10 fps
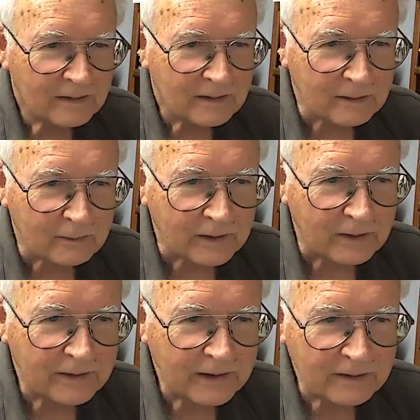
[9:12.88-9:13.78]
Here we go,
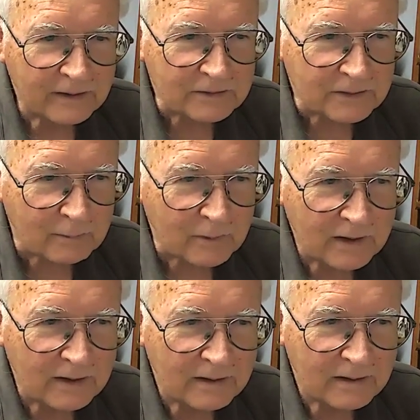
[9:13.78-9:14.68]
down here
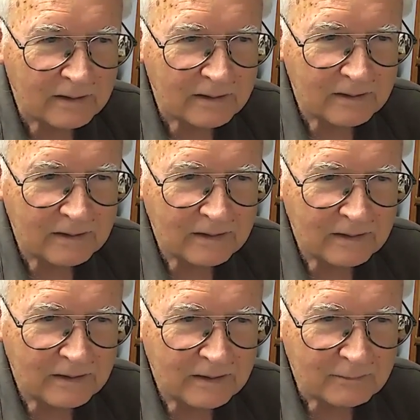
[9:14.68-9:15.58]
somewhere.
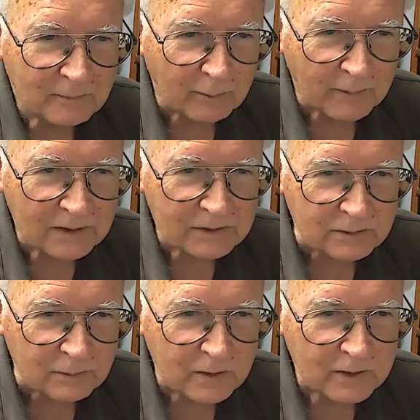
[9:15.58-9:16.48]
My mouse
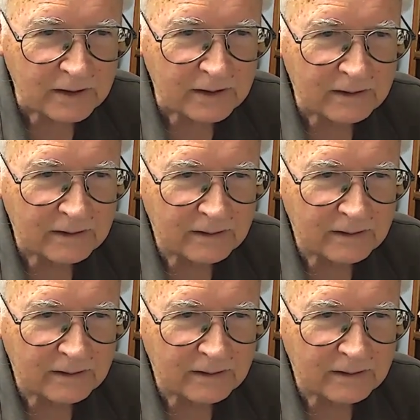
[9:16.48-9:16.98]
is working.